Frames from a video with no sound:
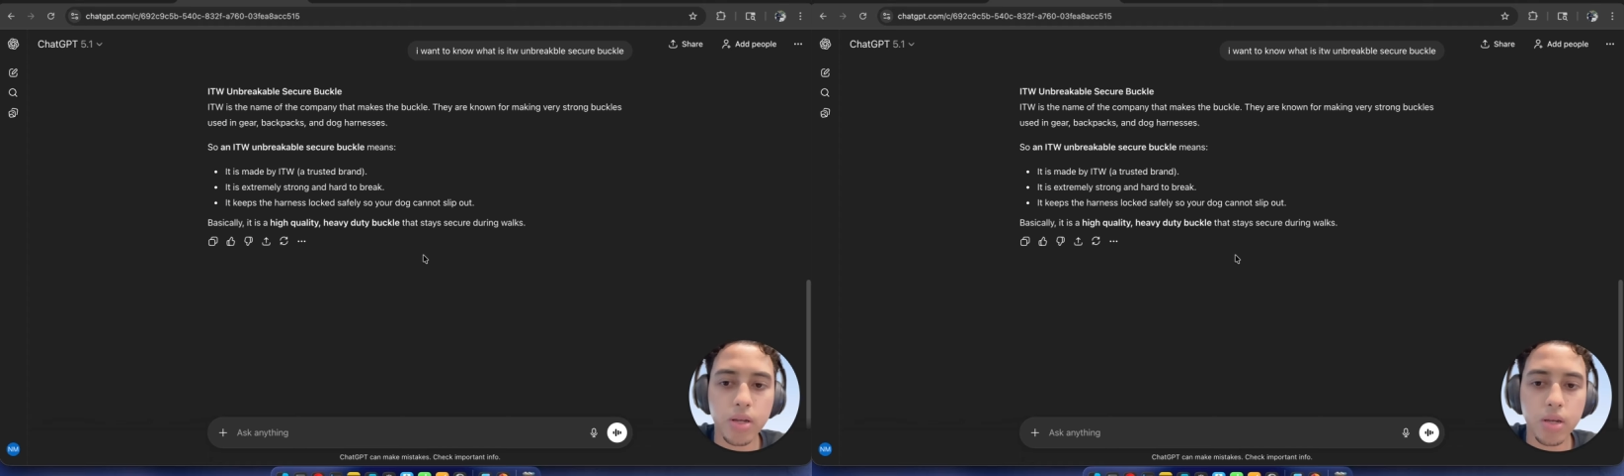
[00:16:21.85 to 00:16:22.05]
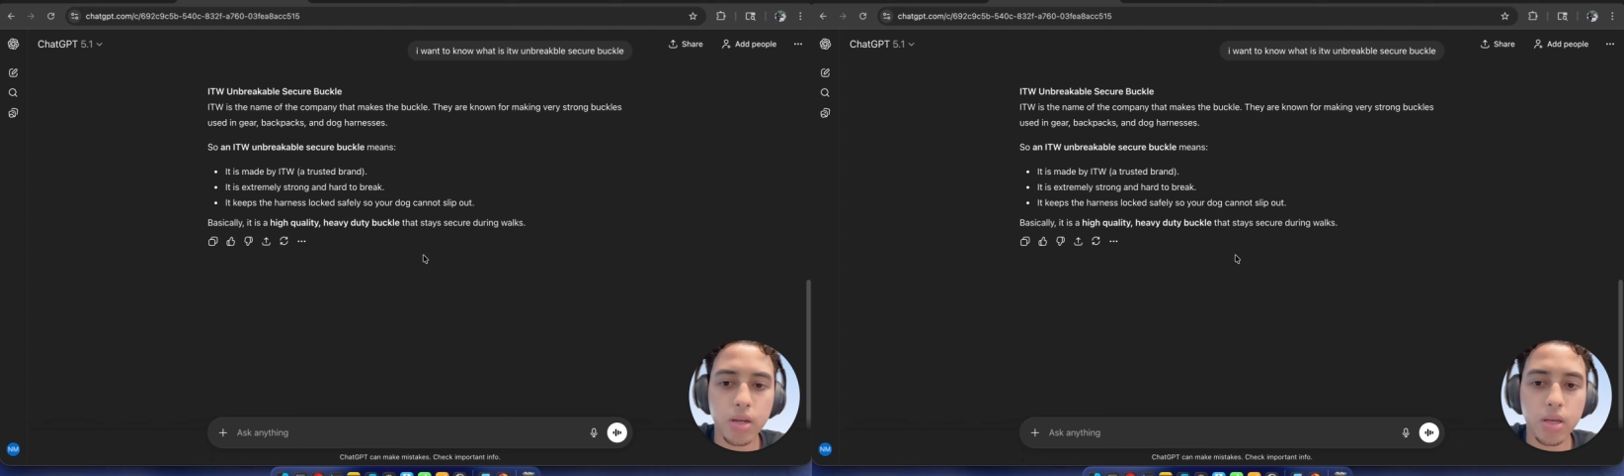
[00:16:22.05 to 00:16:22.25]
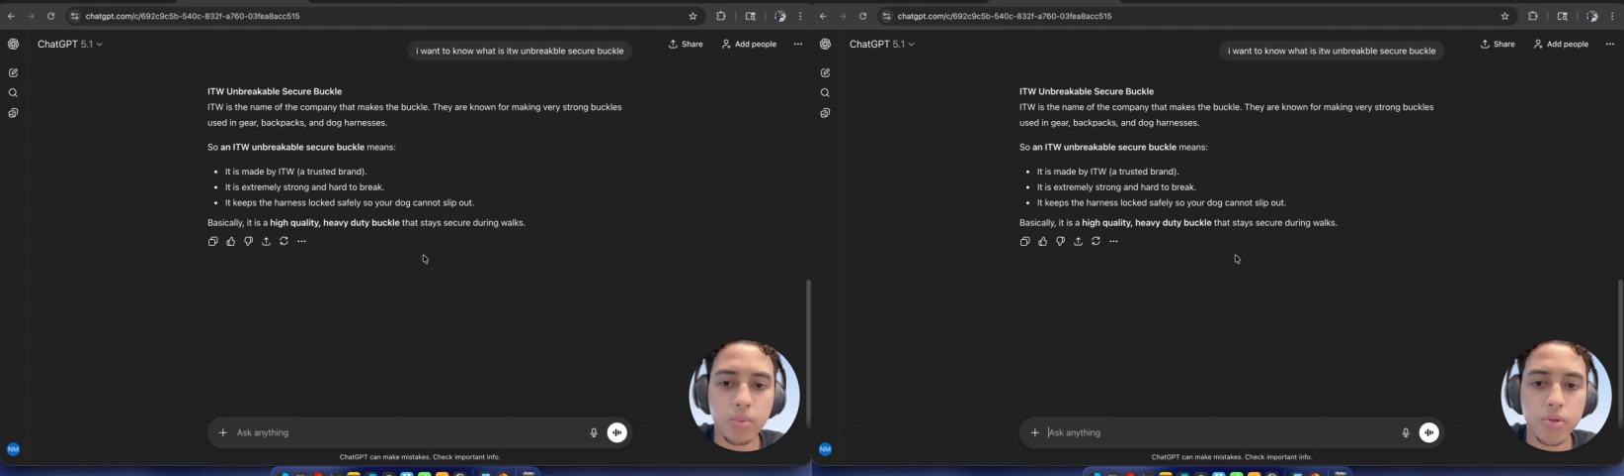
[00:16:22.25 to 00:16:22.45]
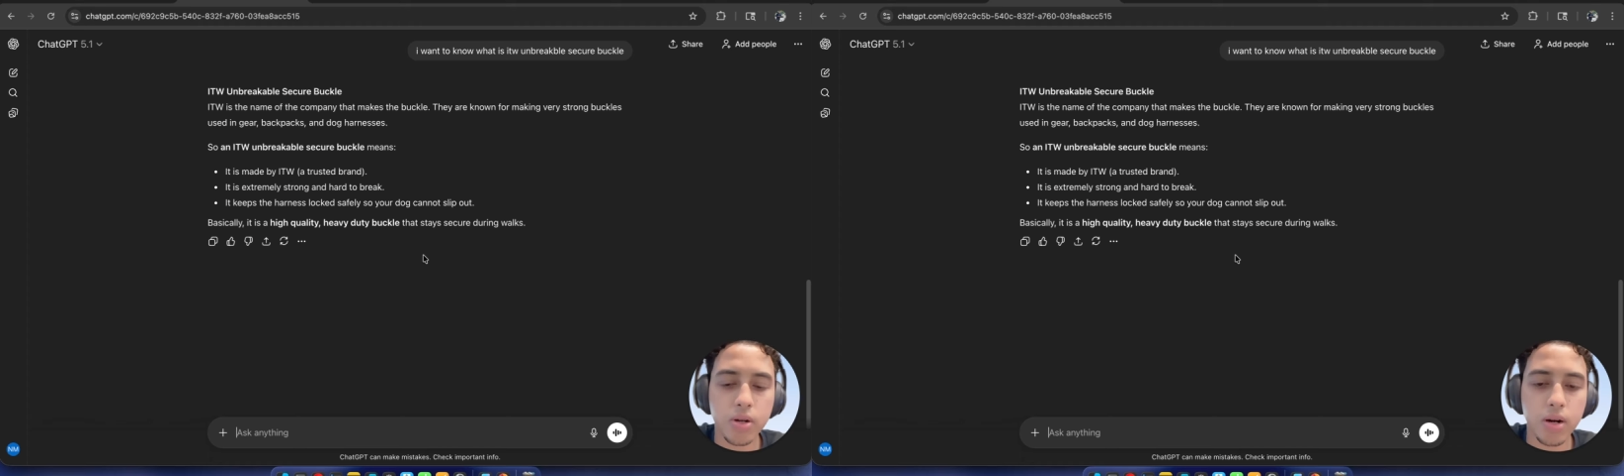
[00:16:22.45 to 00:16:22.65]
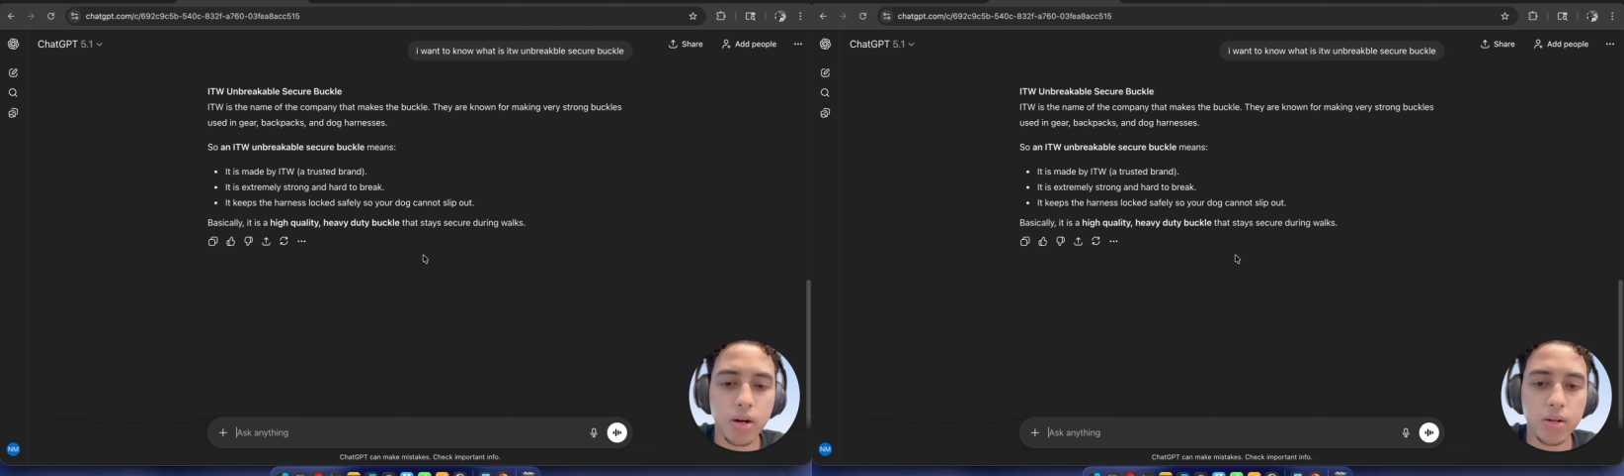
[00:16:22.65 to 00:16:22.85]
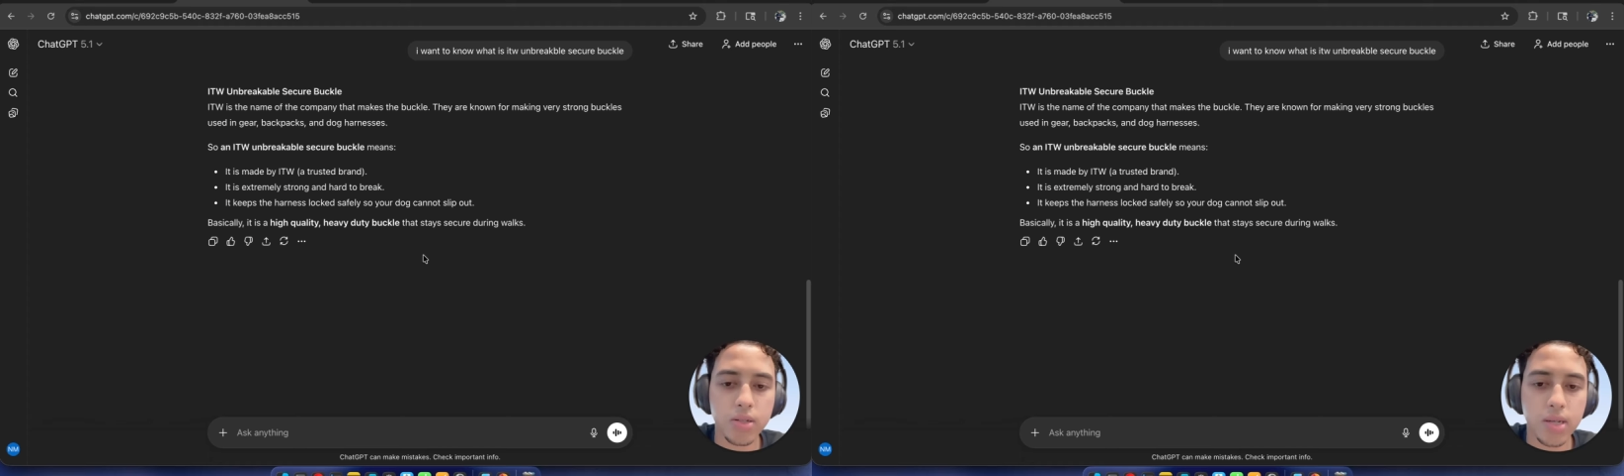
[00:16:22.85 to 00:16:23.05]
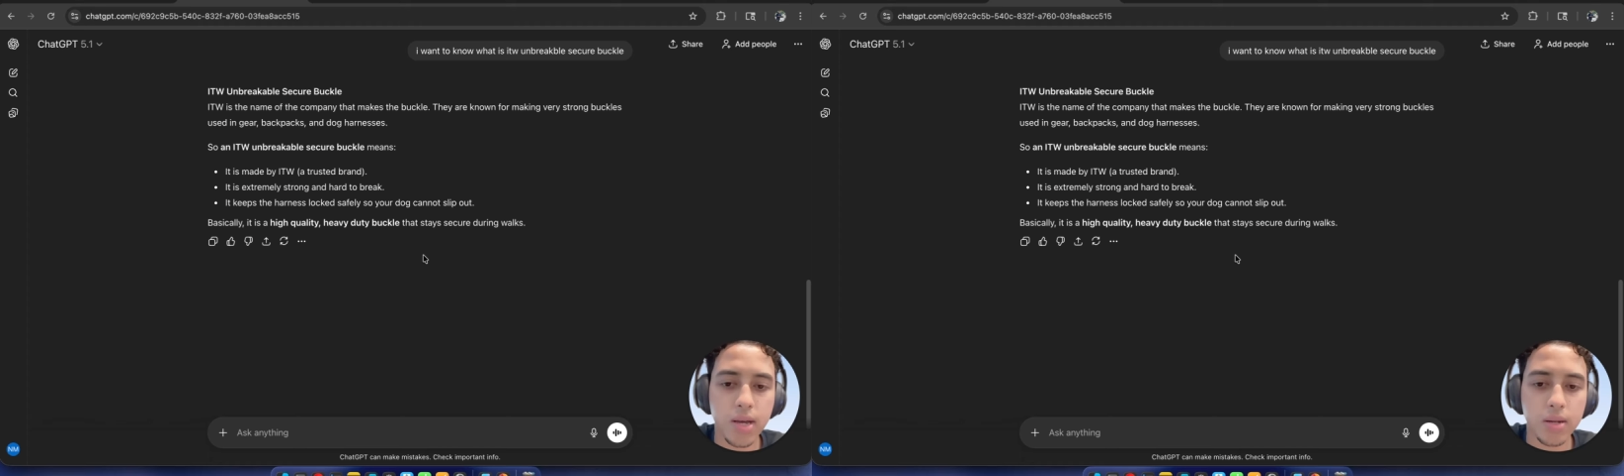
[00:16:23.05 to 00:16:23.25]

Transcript: and it keeps your harness locked